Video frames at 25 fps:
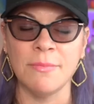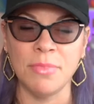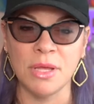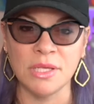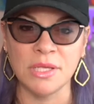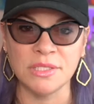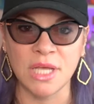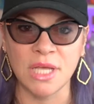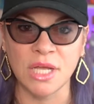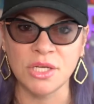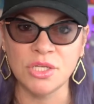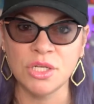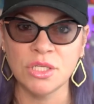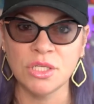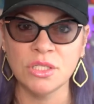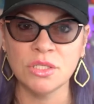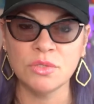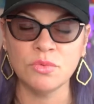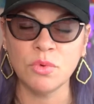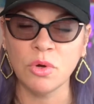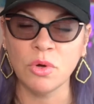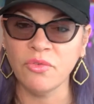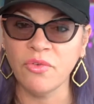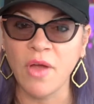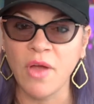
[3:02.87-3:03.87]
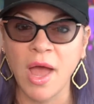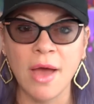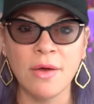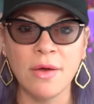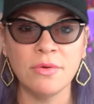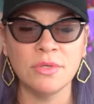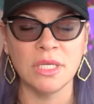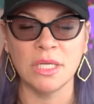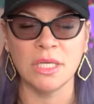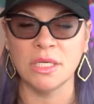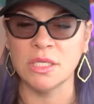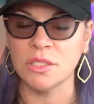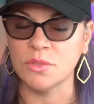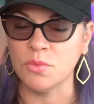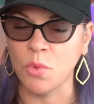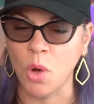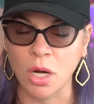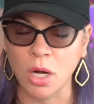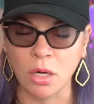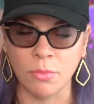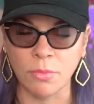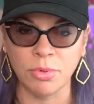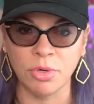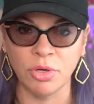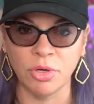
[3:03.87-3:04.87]
possessions were found in his
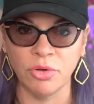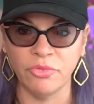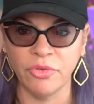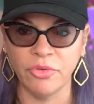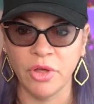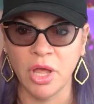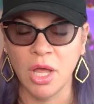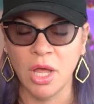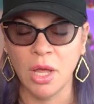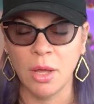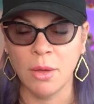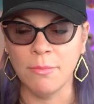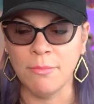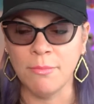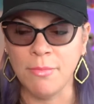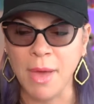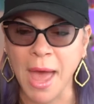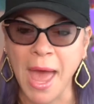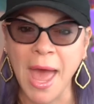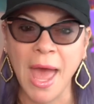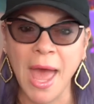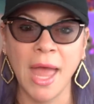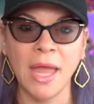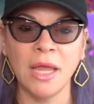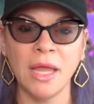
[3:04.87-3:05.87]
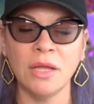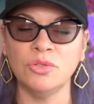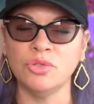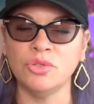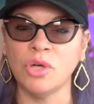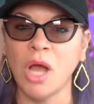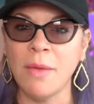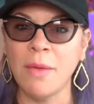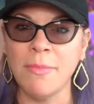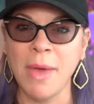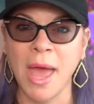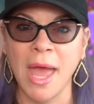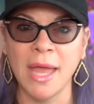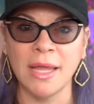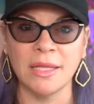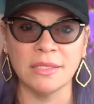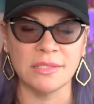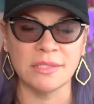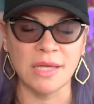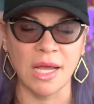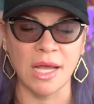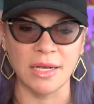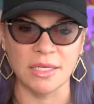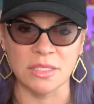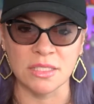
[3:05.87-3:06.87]
waterproof bag, dry bag
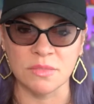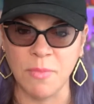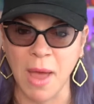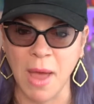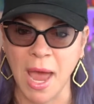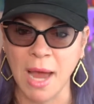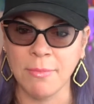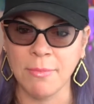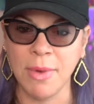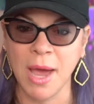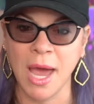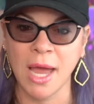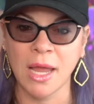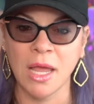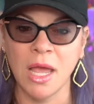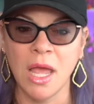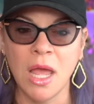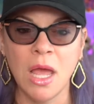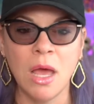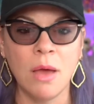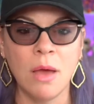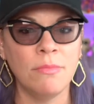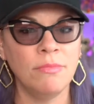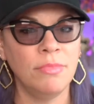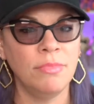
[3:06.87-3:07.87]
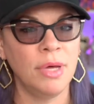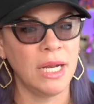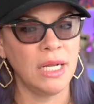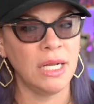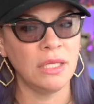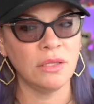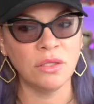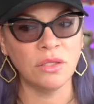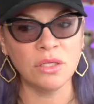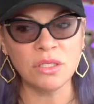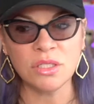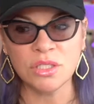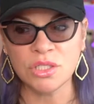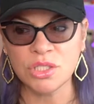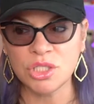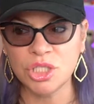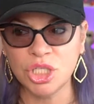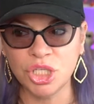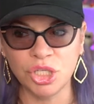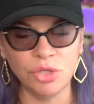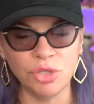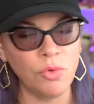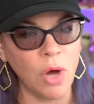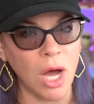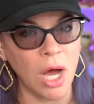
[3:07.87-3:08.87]
inside his backpack, but it looks
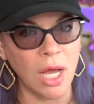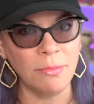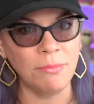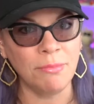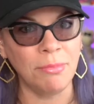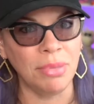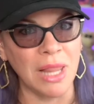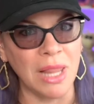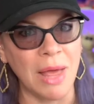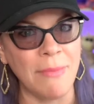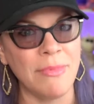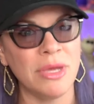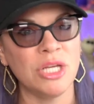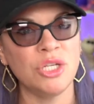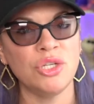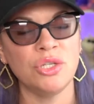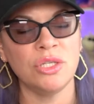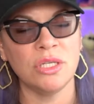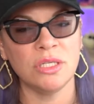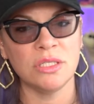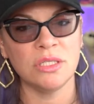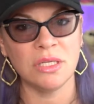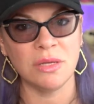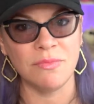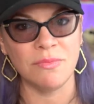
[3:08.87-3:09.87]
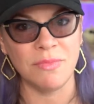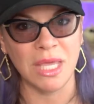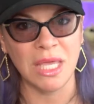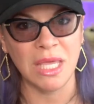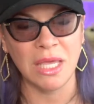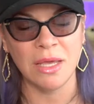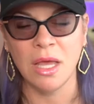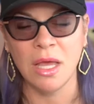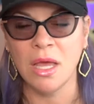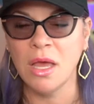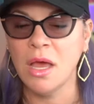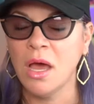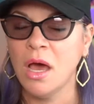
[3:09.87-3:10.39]
too unblemished to me.